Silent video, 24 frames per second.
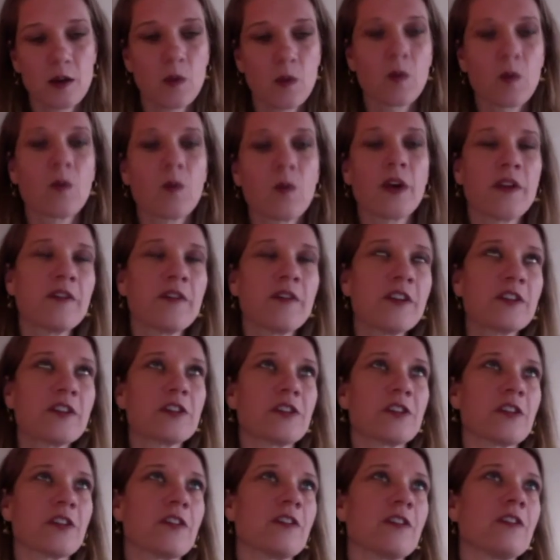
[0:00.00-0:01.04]
Whatever you
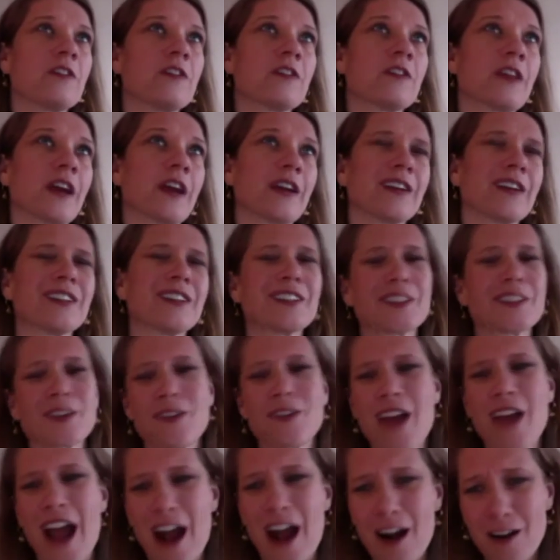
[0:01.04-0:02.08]
do, just don't
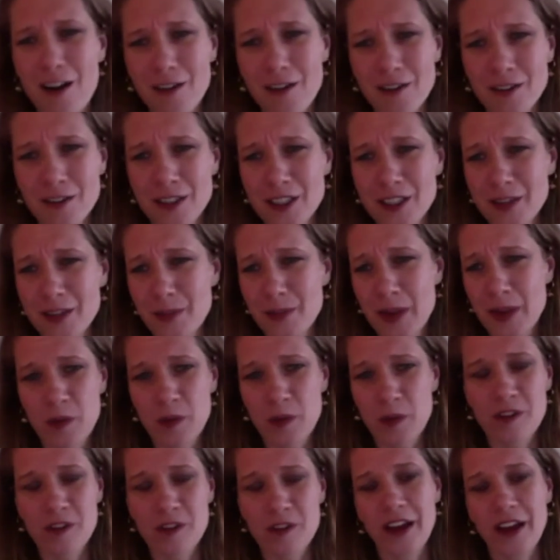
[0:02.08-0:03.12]
hound
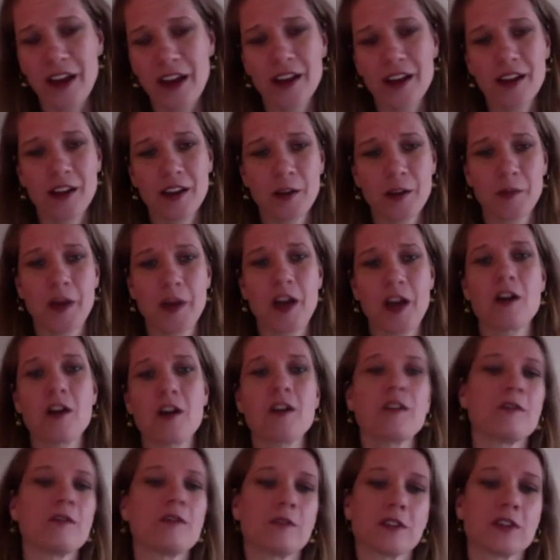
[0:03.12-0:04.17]
people via email
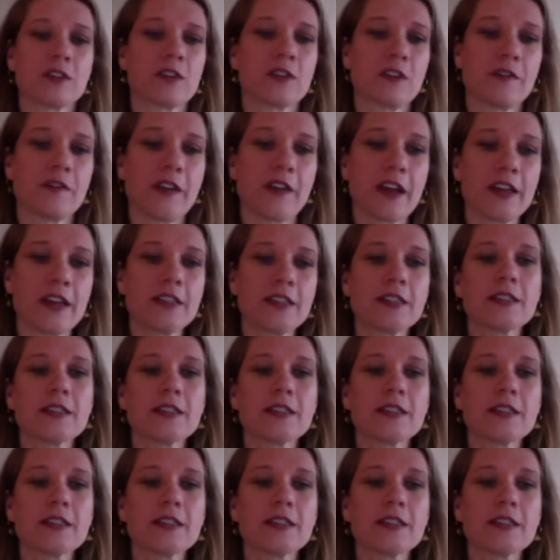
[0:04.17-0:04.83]
with surveys.